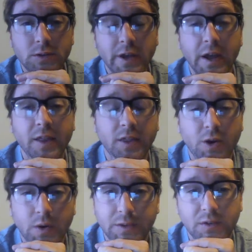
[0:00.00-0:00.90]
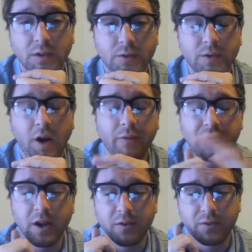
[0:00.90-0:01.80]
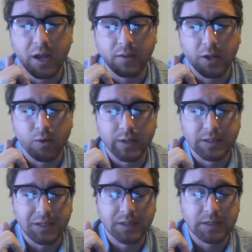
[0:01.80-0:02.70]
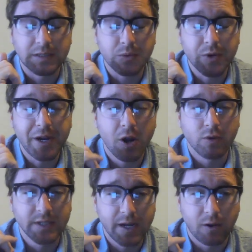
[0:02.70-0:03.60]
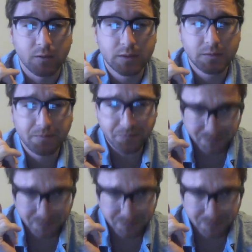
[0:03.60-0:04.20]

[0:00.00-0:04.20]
and there was the, off the interstate there was these three hotels,